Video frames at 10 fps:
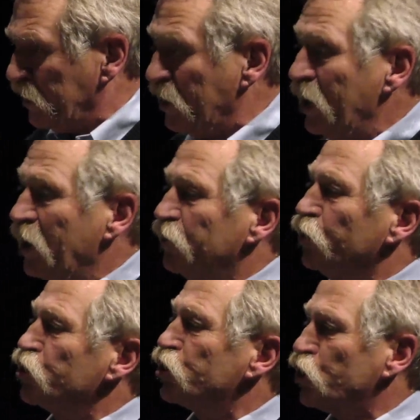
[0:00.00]

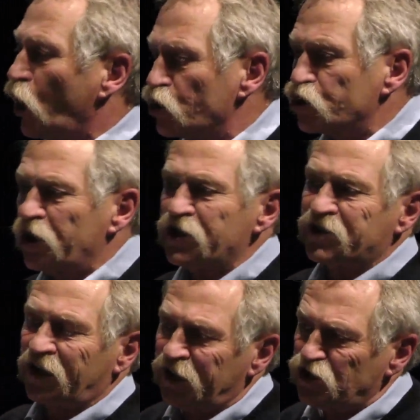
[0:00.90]
imposed to
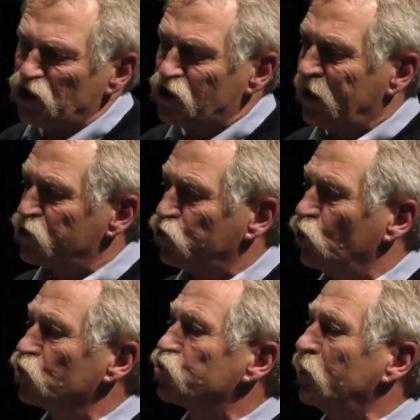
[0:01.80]
Colombia
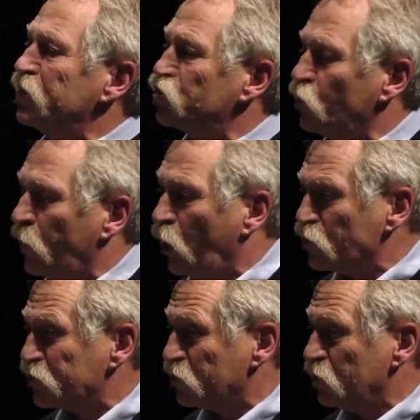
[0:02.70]
to change
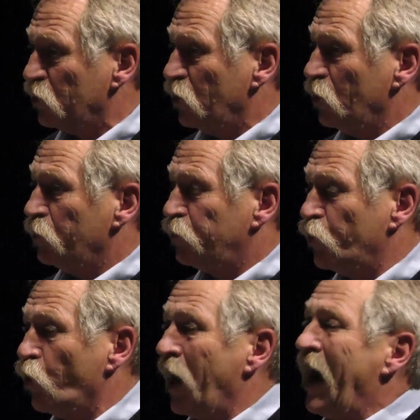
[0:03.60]
their
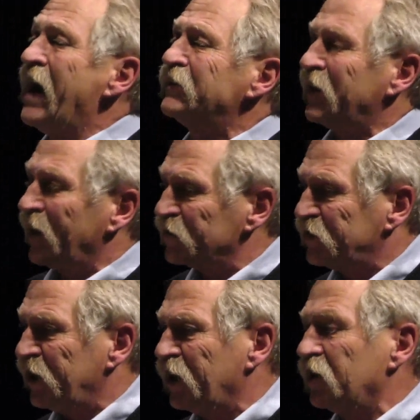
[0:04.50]
legislation
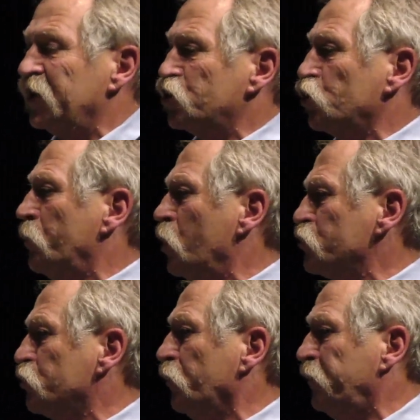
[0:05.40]
about seeds
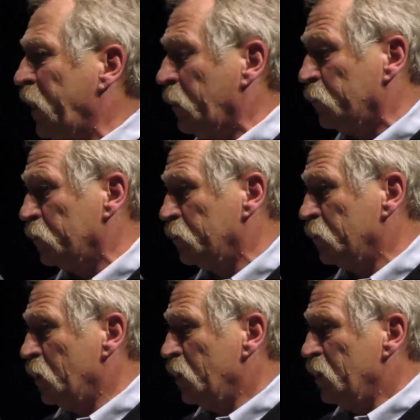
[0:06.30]
to forbid
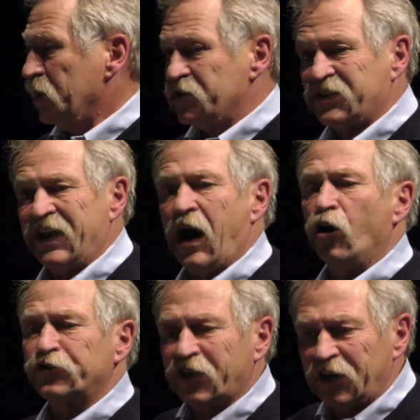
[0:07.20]
the
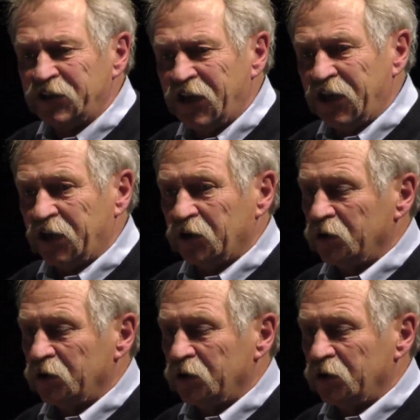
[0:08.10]
farming seeds,